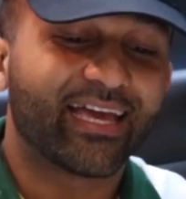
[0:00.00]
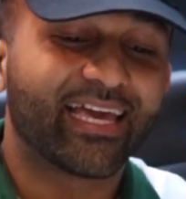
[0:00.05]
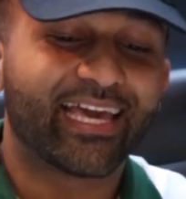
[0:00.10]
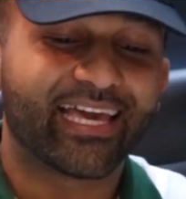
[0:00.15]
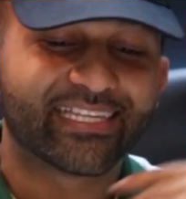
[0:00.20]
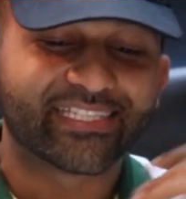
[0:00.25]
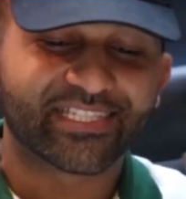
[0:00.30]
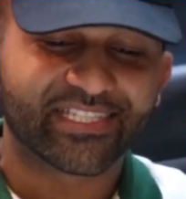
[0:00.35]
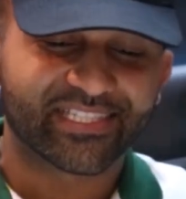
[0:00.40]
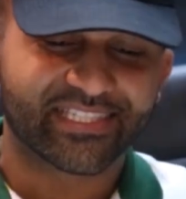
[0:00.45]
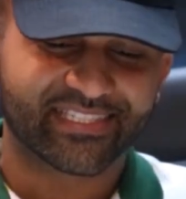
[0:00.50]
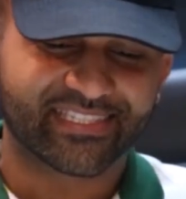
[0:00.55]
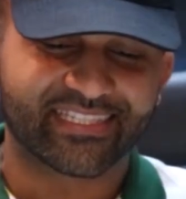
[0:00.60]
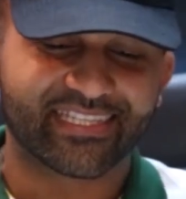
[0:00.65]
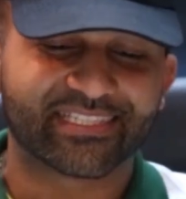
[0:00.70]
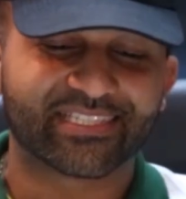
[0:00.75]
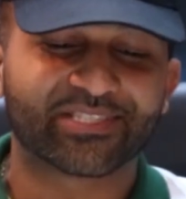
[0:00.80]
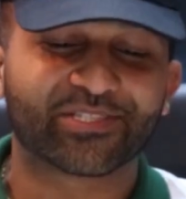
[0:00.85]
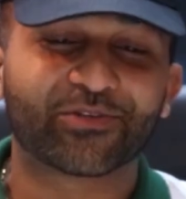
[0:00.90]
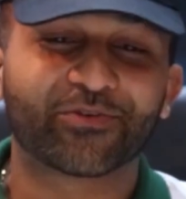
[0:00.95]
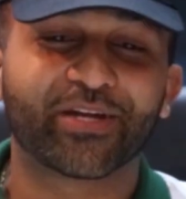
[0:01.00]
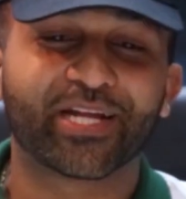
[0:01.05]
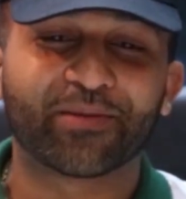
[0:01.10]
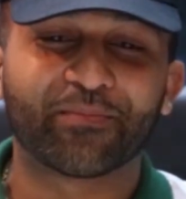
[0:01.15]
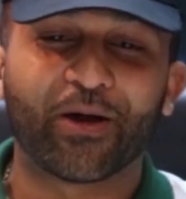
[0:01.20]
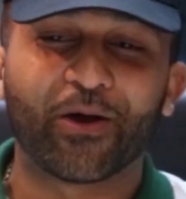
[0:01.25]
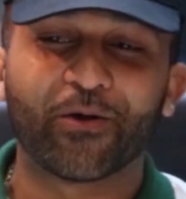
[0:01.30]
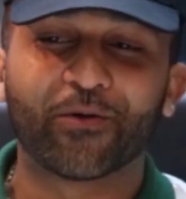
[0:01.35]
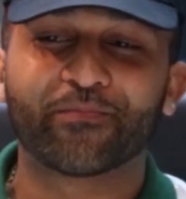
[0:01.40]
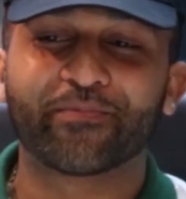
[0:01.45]
it's just creating
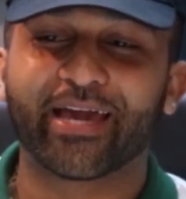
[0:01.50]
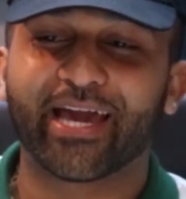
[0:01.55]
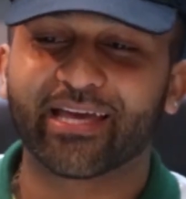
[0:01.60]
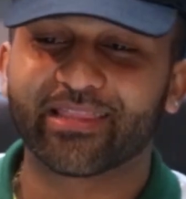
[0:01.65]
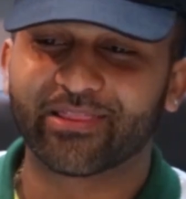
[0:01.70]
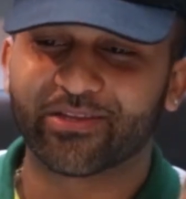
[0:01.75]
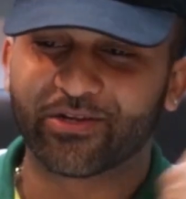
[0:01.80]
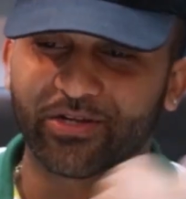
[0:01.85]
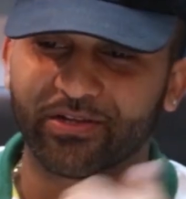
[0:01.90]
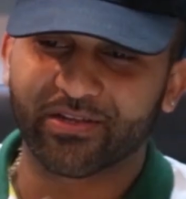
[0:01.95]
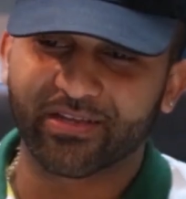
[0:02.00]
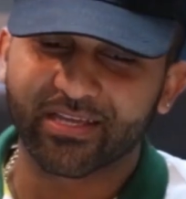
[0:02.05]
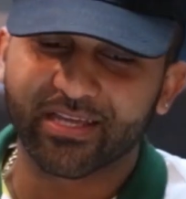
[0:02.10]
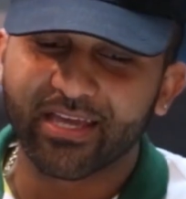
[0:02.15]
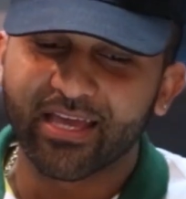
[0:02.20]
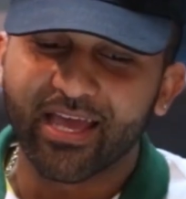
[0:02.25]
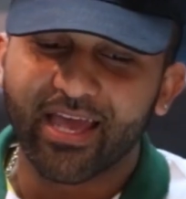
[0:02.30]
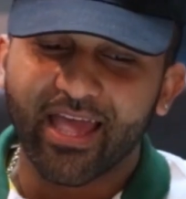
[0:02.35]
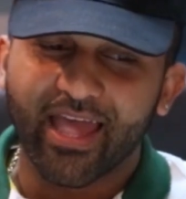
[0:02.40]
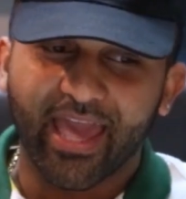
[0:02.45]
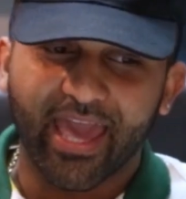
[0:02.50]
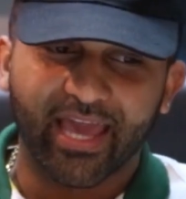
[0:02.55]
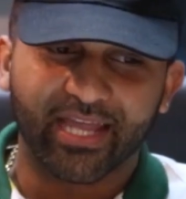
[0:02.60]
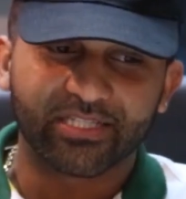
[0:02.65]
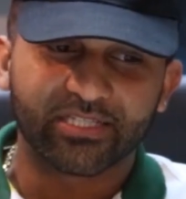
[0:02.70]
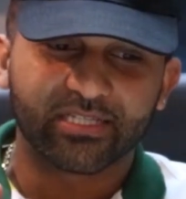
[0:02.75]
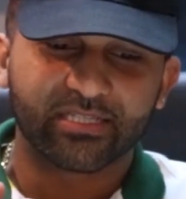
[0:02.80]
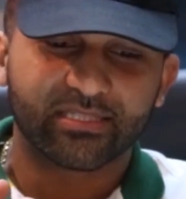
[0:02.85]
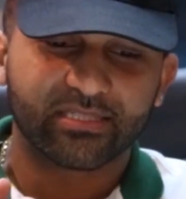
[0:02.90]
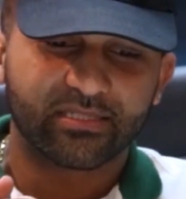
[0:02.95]
my own path, learning, and
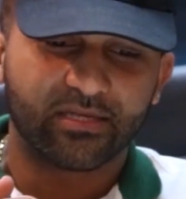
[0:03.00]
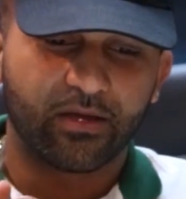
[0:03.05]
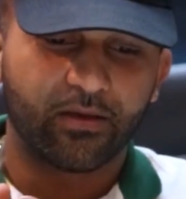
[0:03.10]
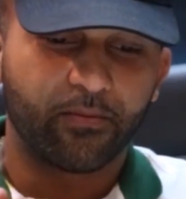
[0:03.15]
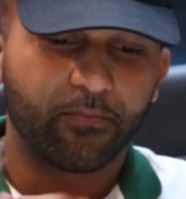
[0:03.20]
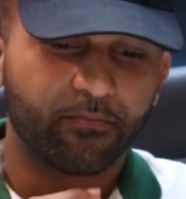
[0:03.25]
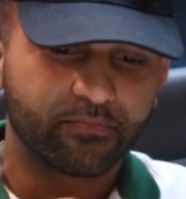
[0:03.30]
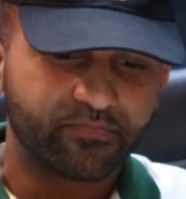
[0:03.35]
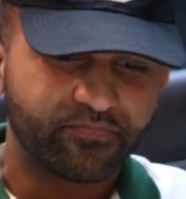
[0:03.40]
just yeah.